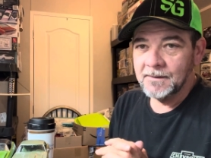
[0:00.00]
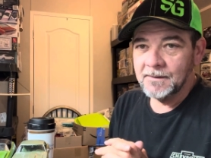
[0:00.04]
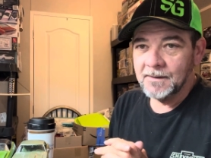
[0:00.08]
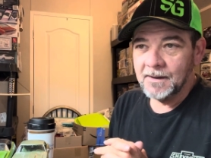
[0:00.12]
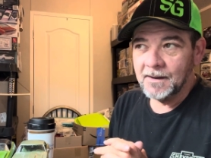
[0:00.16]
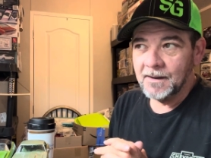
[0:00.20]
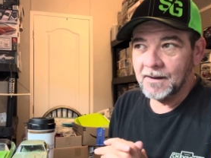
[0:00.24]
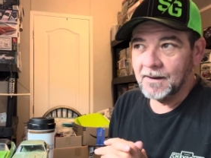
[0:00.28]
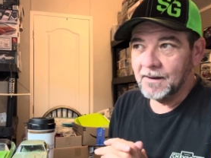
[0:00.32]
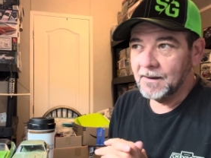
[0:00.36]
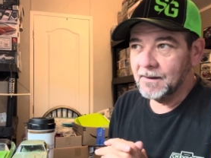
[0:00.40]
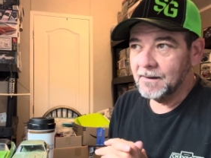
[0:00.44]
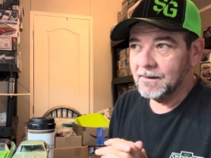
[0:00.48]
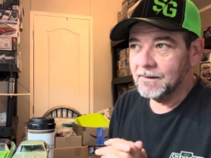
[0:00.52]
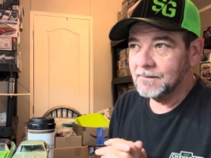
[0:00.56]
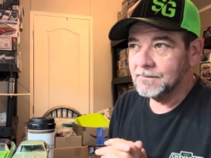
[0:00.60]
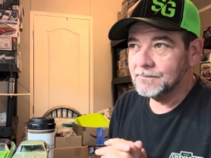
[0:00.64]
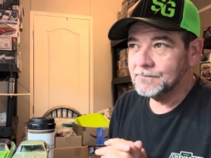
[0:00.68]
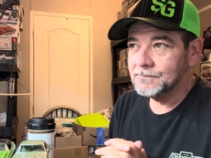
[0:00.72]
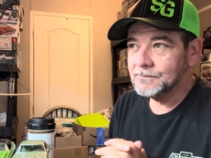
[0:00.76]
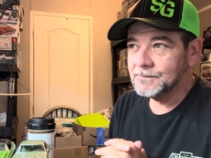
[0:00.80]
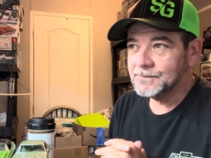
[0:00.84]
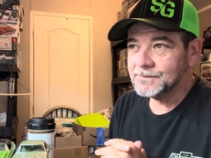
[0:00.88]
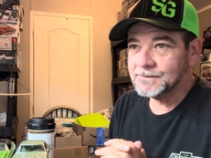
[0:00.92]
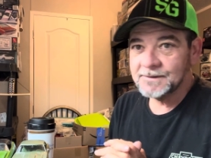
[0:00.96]
then,
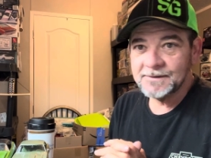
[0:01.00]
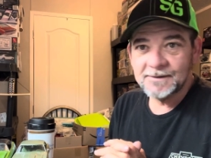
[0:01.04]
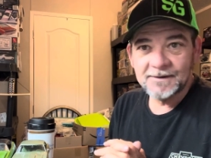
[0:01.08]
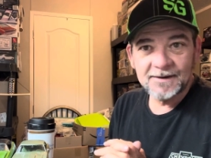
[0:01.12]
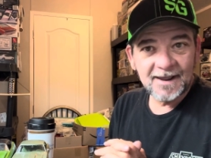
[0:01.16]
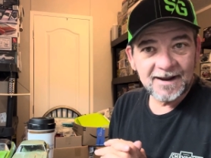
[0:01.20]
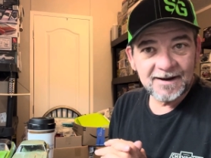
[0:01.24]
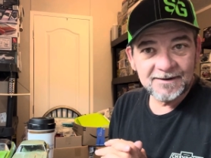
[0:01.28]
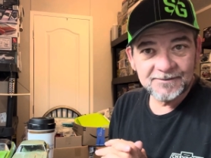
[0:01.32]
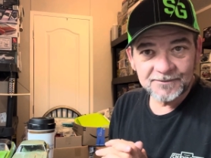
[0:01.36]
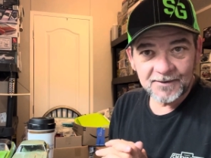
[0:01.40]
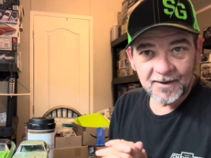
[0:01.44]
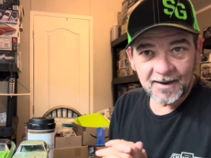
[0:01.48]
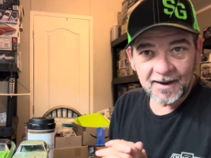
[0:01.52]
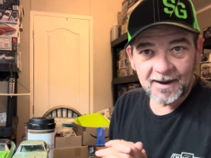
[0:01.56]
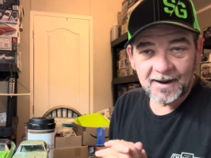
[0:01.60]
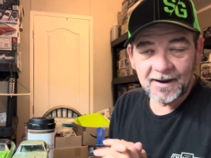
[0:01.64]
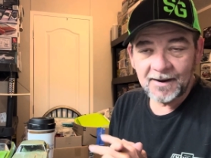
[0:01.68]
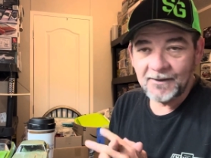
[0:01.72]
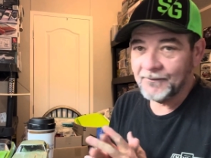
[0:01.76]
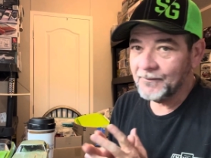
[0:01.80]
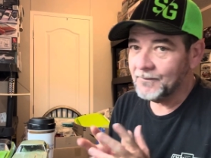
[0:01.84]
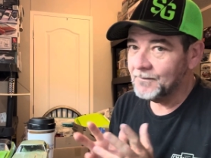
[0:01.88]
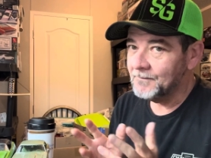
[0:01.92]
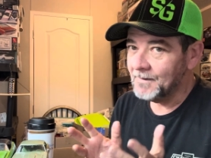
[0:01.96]
see, day's the
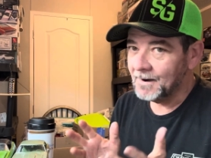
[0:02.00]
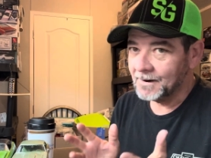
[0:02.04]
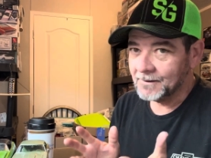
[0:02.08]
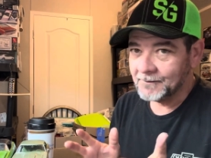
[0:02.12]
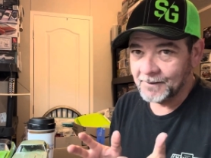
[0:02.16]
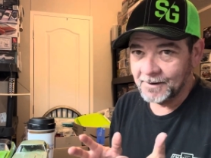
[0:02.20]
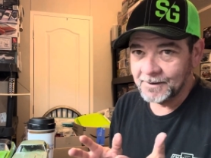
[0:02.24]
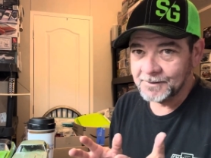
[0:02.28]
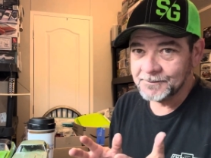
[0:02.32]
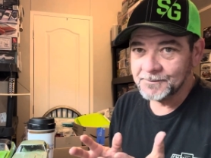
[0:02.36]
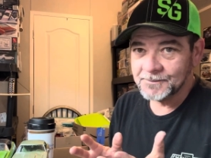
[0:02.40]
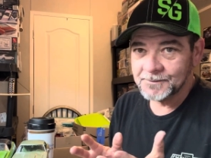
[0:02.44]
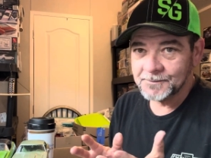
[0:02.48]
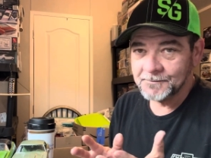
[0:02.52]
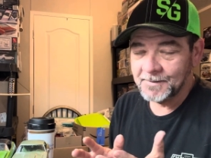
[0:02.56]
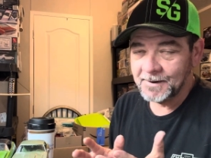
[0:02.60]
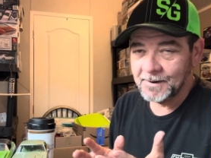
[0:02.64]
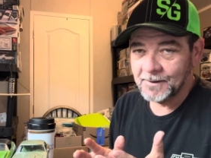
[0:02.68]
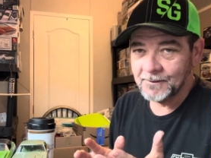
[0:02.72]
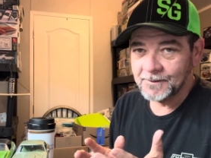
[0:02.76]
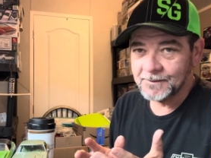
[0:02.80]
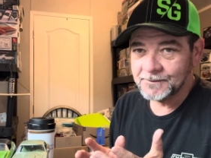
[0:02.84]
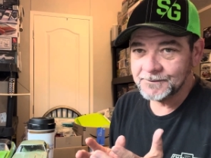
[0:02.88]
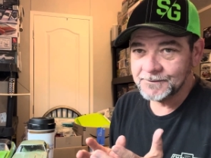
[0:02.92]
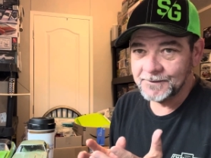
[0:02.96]
8th. My Christmas
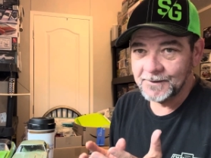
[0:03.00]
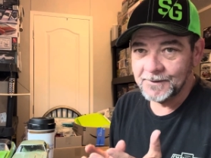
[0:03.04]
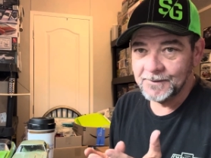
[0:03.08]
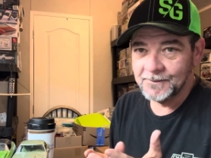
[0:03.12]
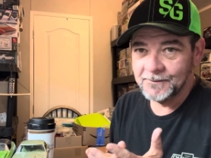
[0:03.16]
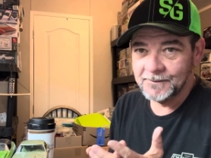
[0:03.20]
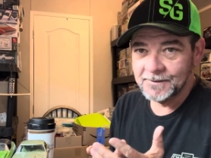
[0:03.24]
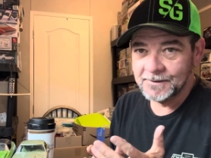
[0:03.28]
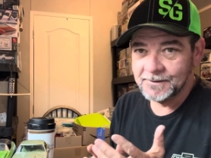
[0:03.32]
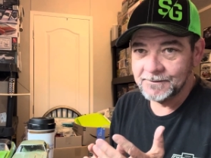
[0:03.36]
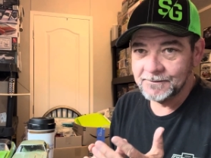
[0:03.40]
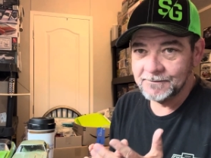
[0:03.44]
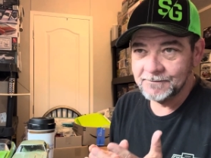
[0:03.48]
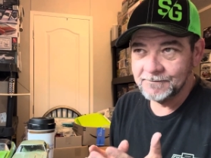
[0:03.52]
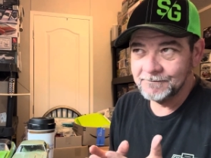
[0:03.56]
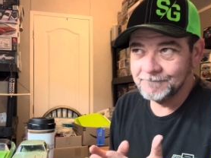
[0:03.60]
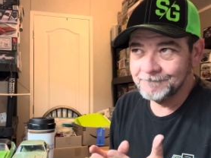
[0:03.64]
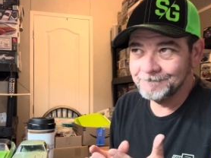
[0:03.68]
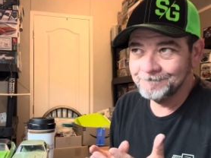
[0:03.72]
build is due in